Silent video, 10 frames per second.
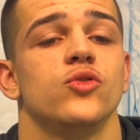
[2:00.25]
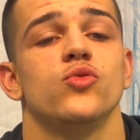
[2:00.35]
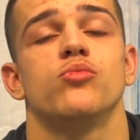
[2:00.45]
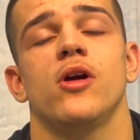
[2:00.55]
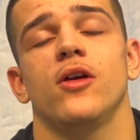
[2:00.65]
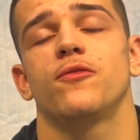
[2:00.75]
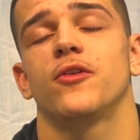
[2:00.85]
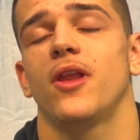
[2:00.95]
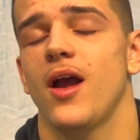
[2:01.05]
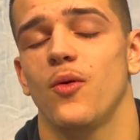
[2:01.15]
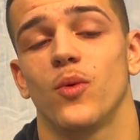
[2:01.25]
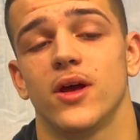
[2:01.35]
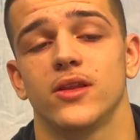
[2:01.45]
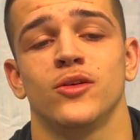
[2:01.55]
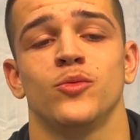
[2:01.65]
you, Mark, for that
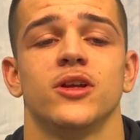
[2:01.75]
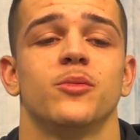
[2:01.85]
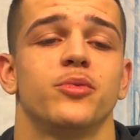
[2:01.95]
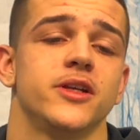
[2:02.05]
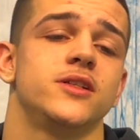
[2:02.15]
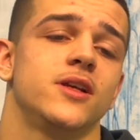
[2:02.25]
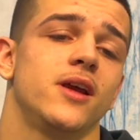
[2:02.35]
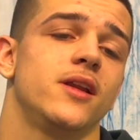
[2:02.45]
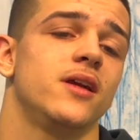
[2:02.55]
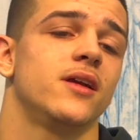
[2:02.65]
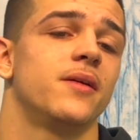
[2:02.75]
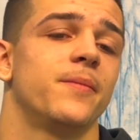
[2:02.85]
weather. We appreciate it.